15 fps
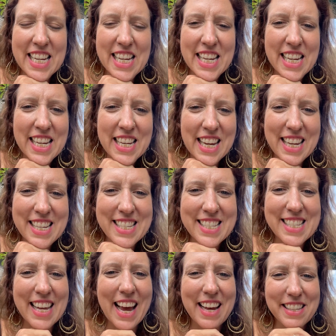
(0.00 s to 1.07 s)
it
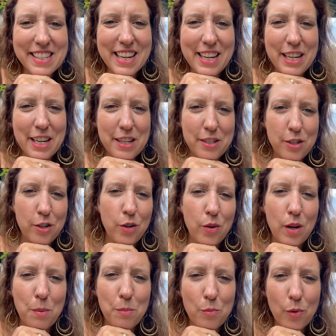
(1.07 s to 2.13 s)
is asking us to
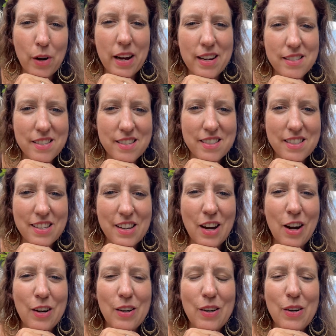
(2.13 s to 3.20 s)
embrace
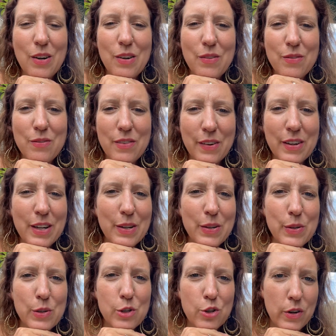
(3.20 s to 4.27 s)
our very
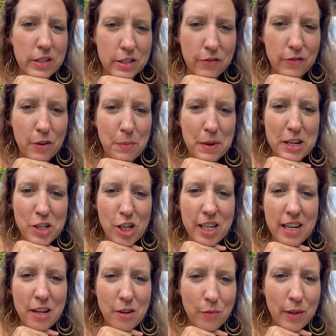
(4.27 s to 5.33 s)
own transformation
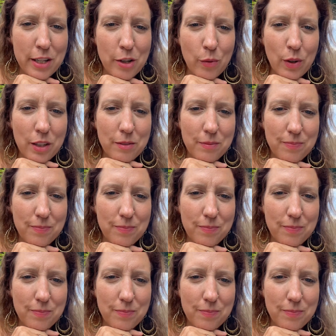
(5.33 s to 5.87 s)
and renewal.